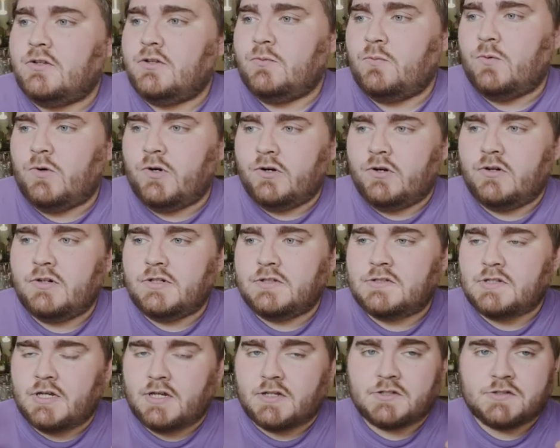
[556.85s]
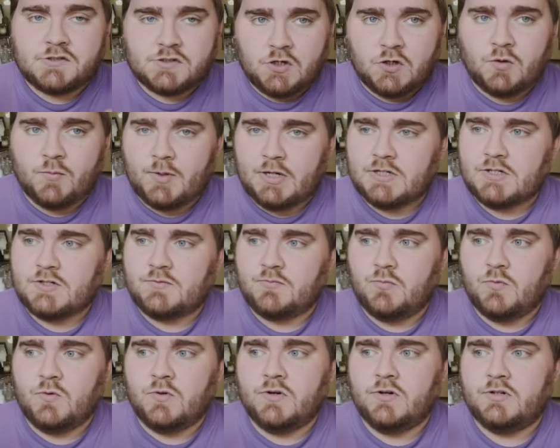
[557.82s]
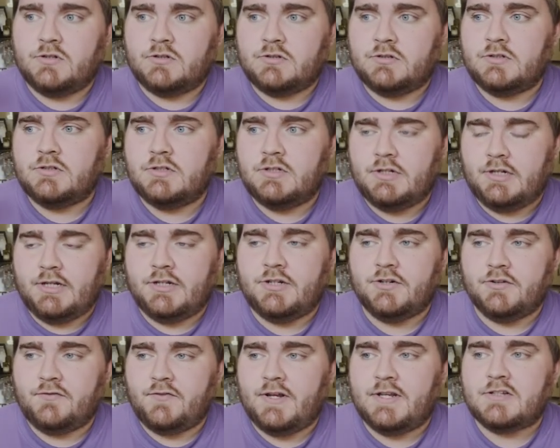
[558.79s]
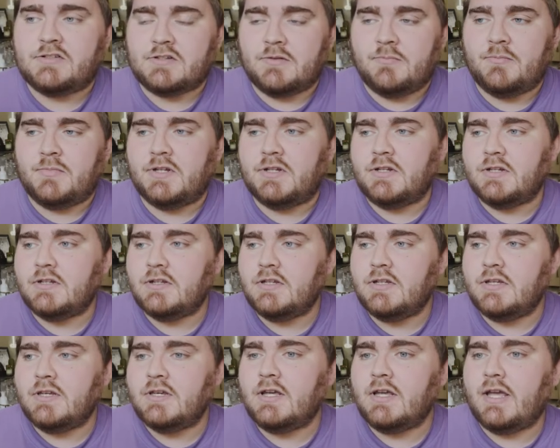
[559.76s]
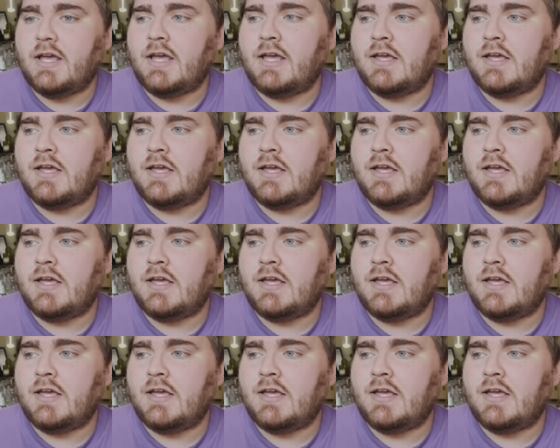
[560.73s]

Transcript: The word is like so much more in your face immediately.